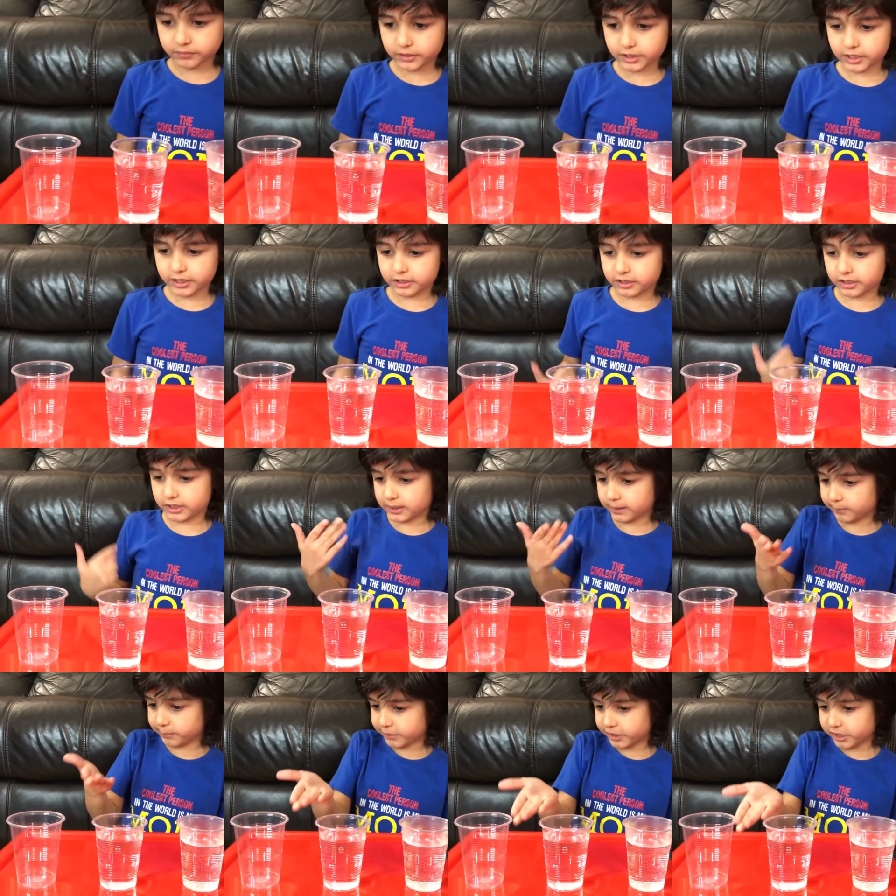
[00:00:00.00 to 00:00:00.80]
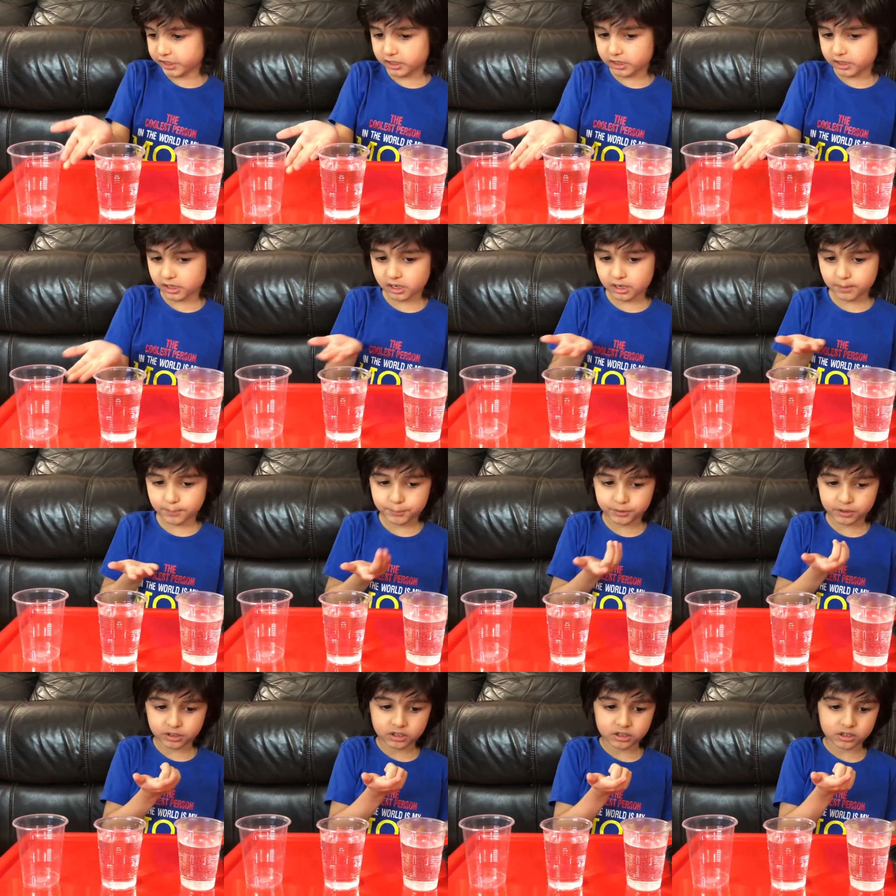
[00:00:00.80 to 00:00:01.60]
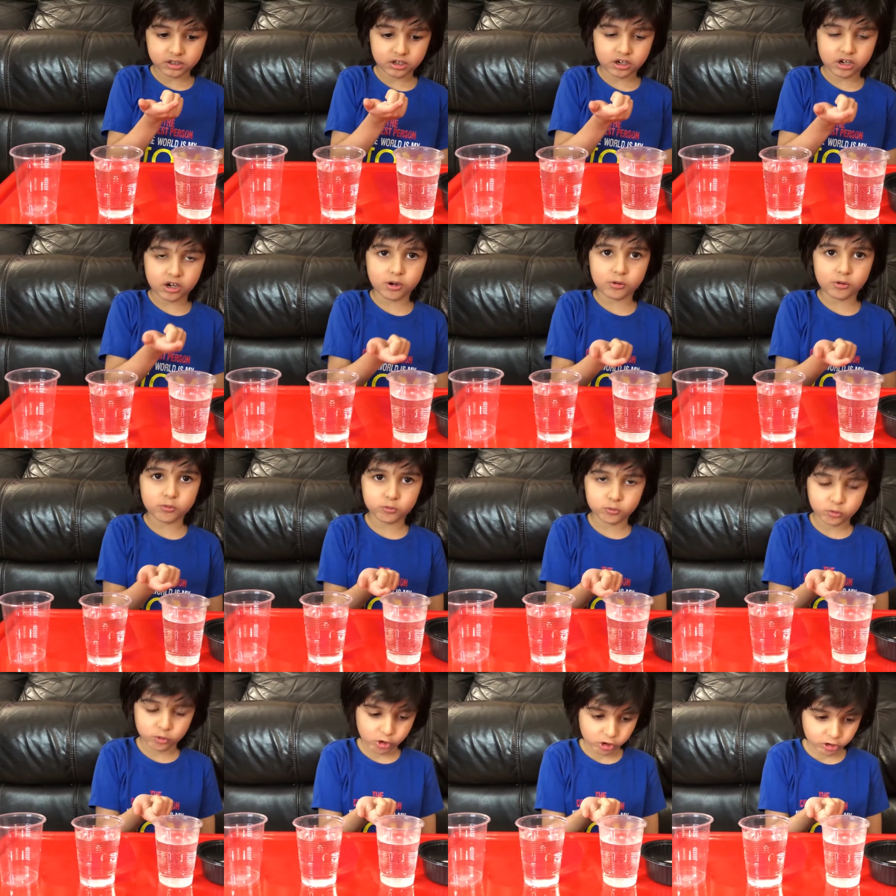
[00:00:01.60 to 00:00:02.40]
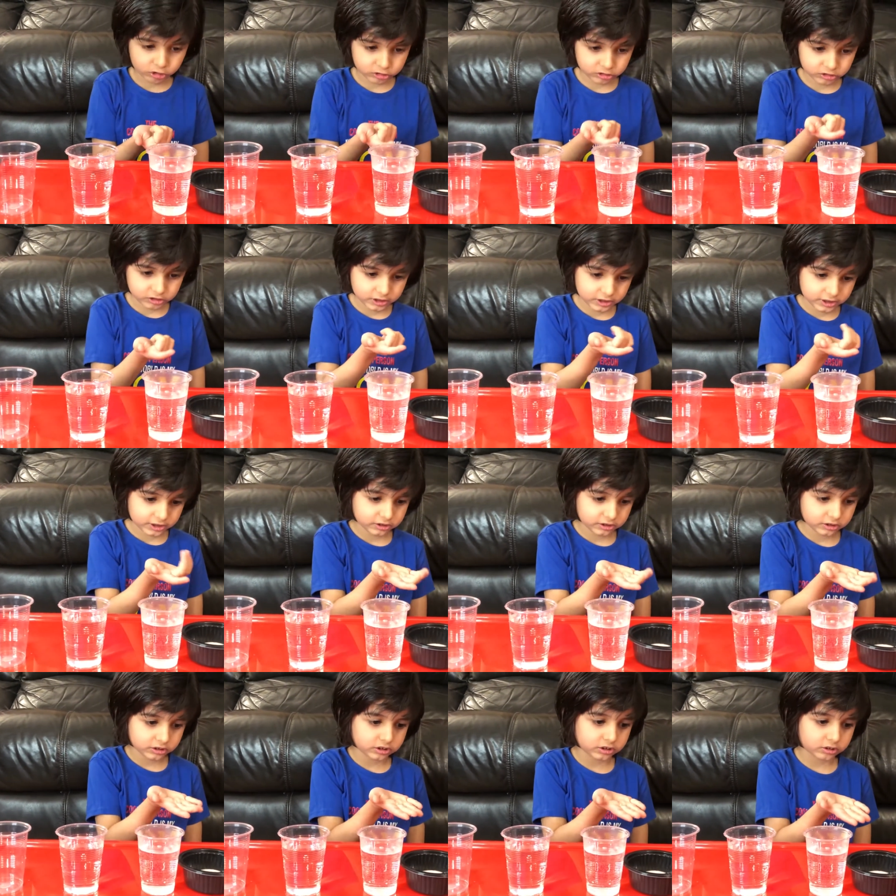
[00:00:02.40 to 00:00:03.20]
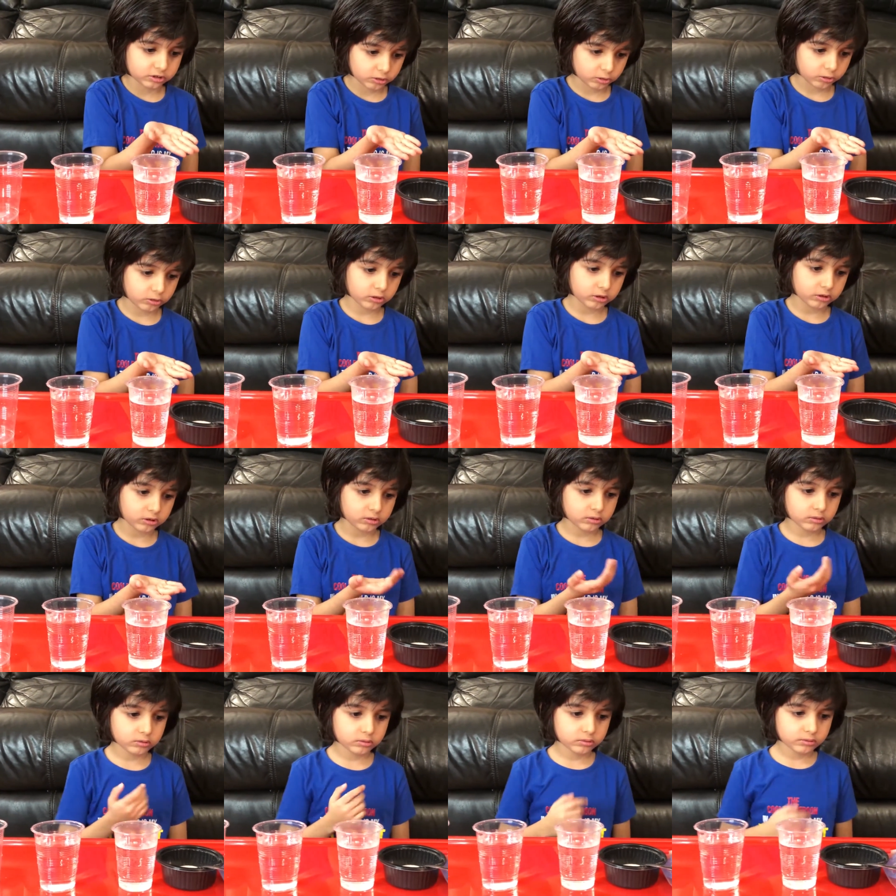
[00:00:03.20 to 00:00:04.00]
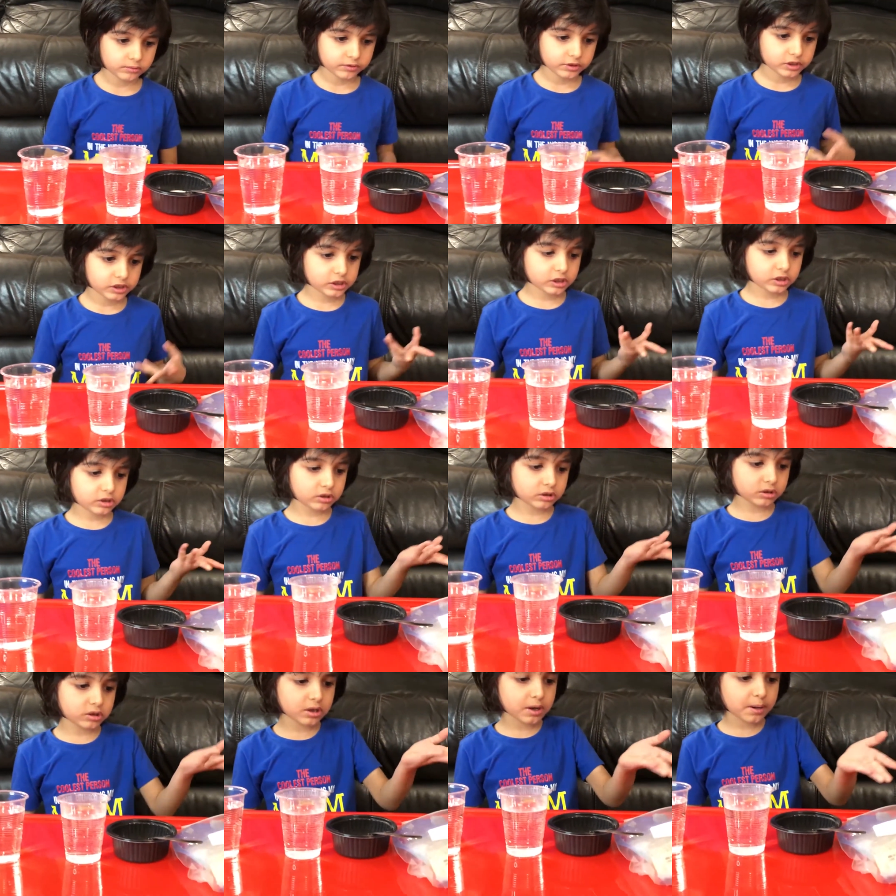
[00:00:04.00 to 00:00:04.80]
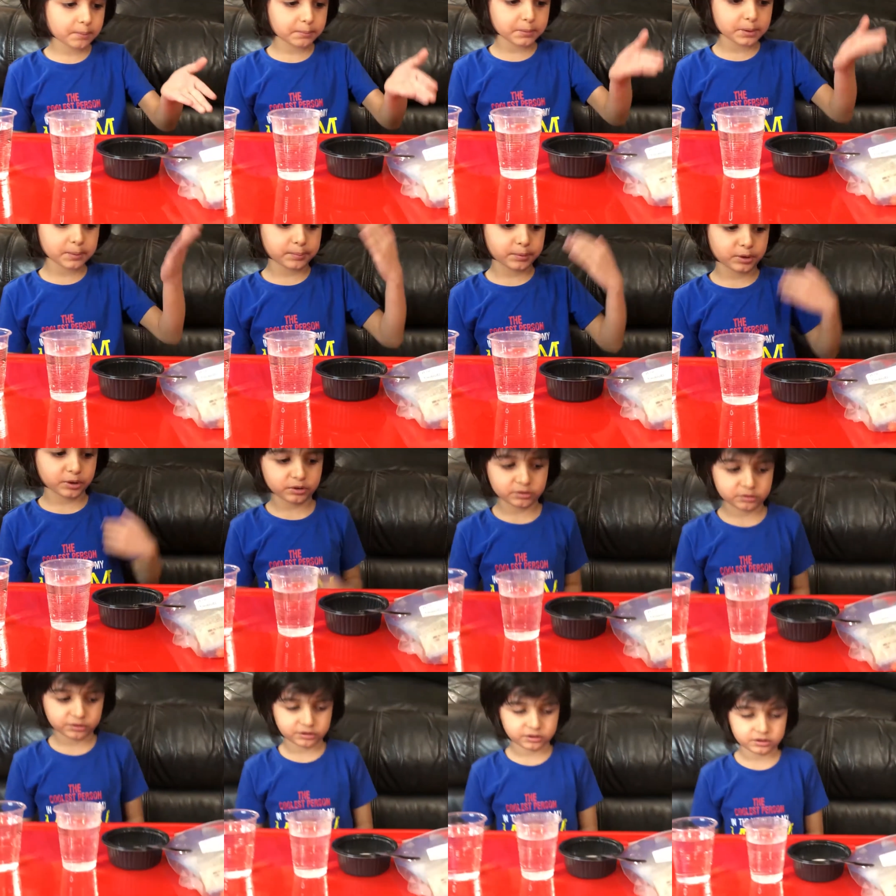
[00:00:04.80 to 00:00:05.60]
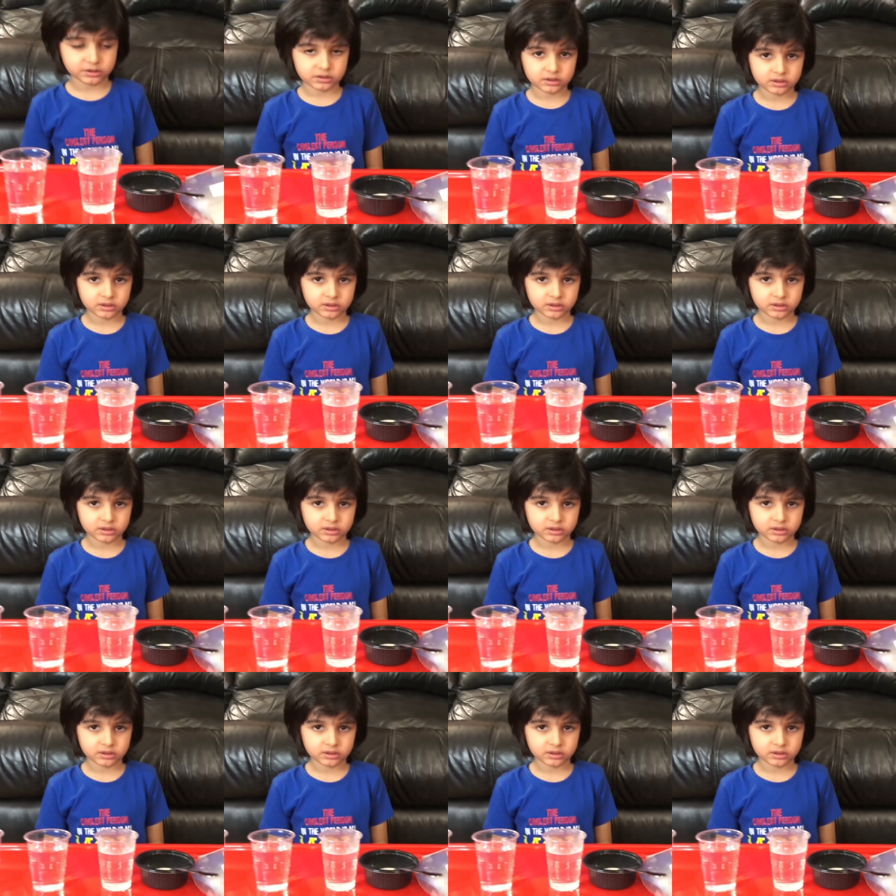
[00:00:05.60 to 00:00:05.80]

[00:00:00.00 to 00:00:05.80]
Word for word: and an empty cup and hot water and salt and the gummy bears.